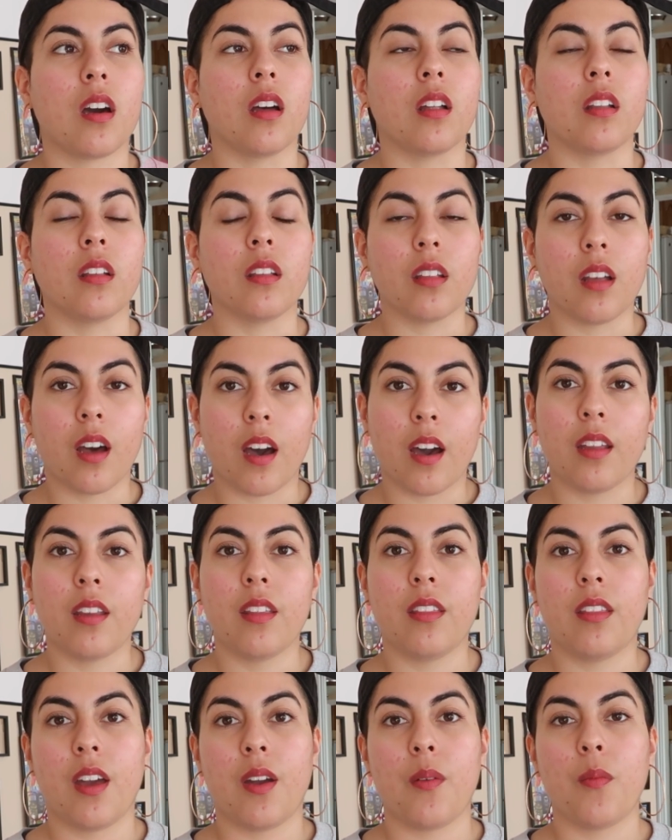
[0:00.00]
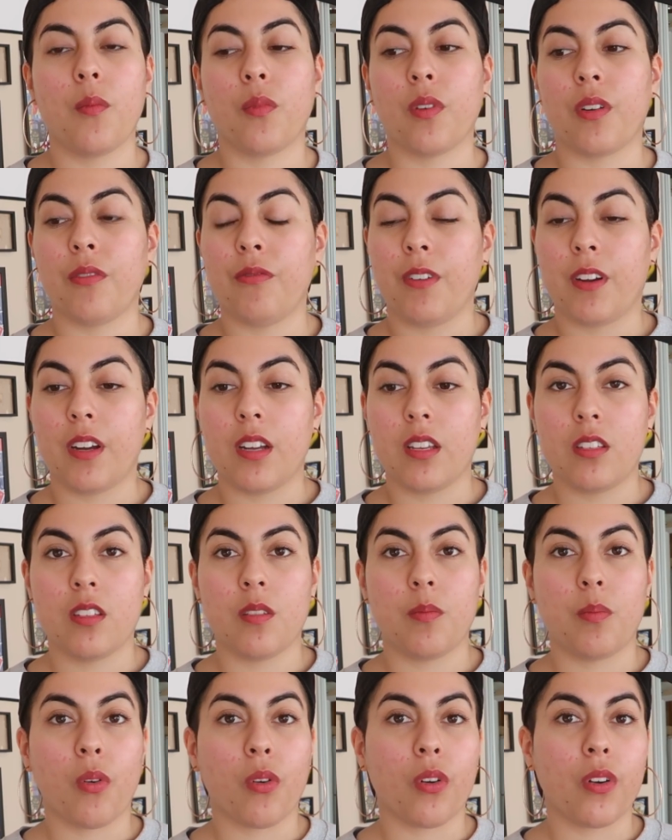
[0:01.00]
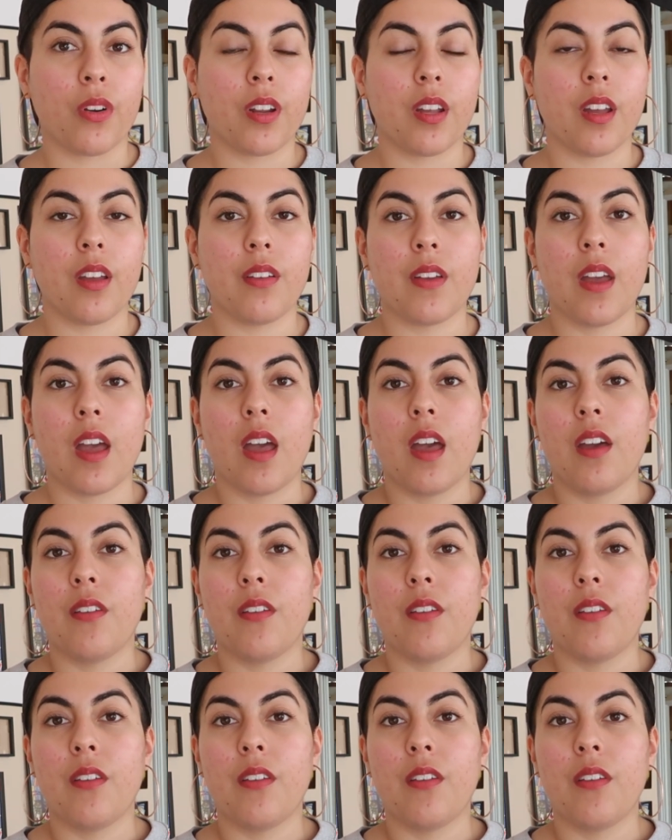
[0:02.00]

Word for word: a lot of them, were very supportive,